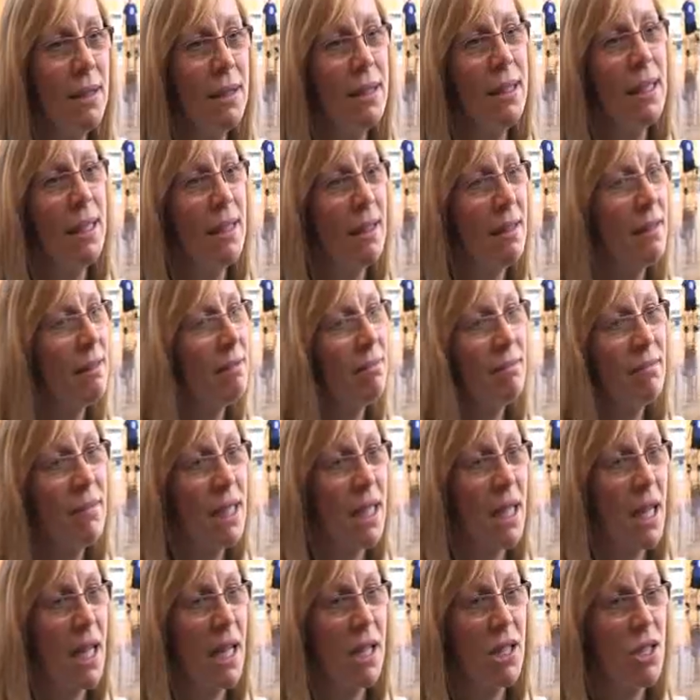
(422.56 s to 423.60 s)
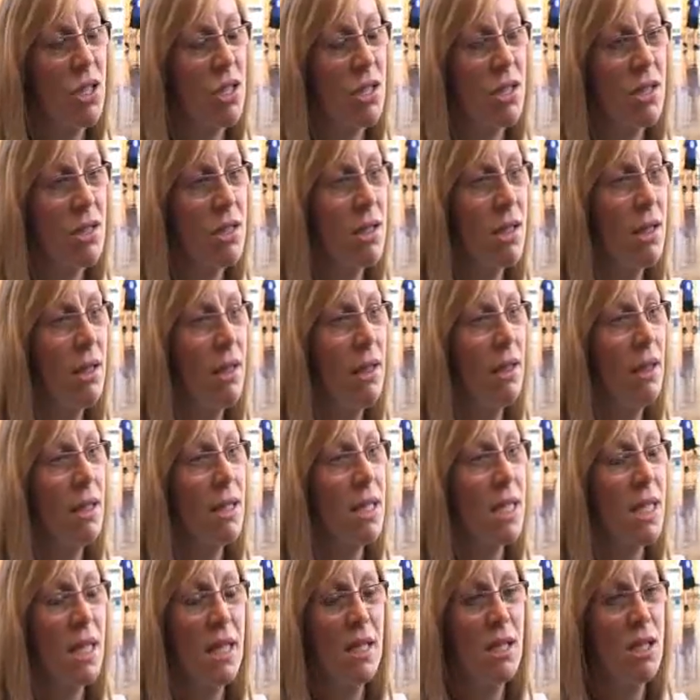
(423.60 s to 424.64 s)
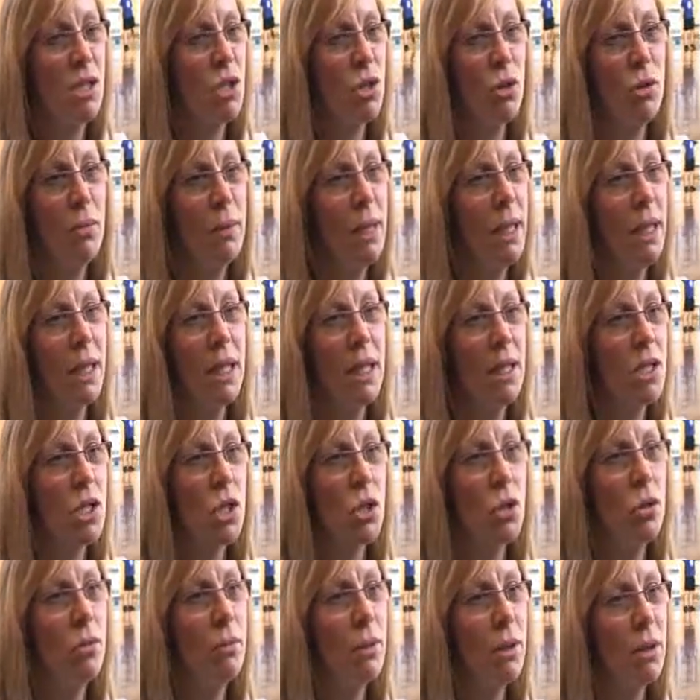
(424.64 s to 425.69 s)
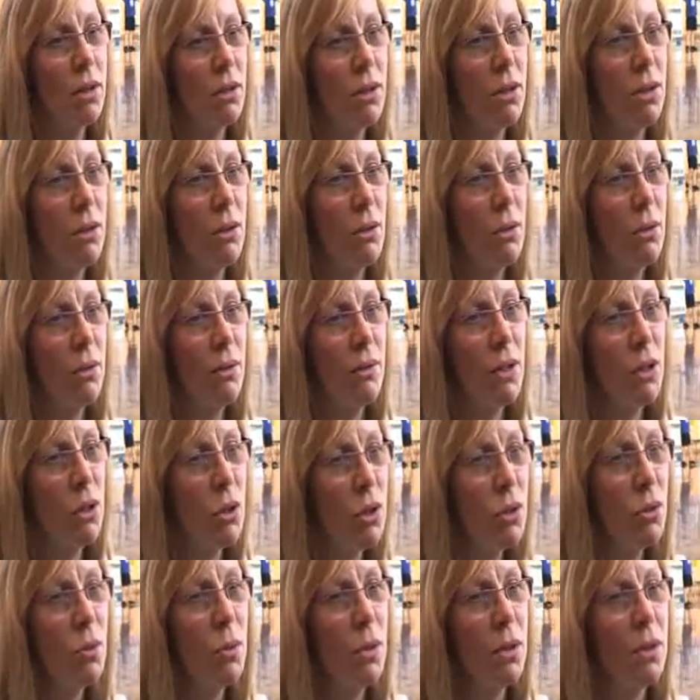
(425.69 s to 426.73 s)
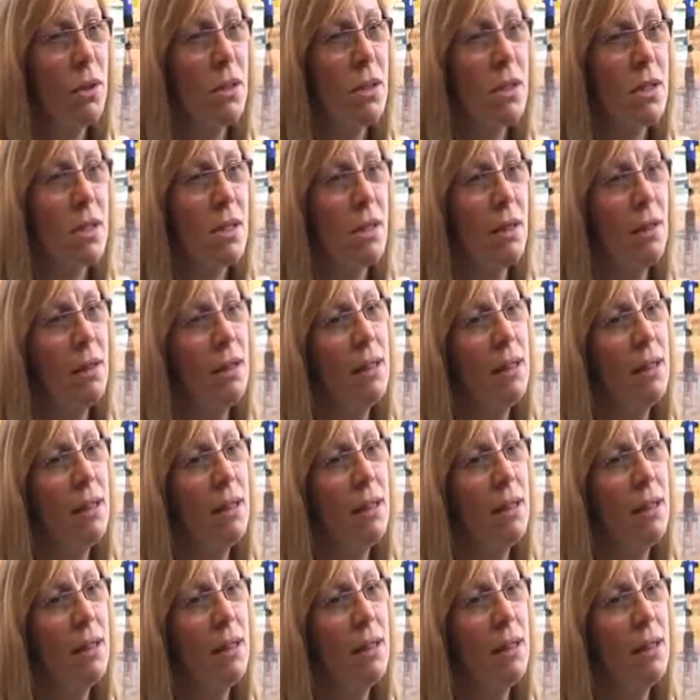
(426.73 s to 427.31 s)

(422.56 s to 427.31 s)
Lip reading: Yeah, I just see so many kids coming through, good ones.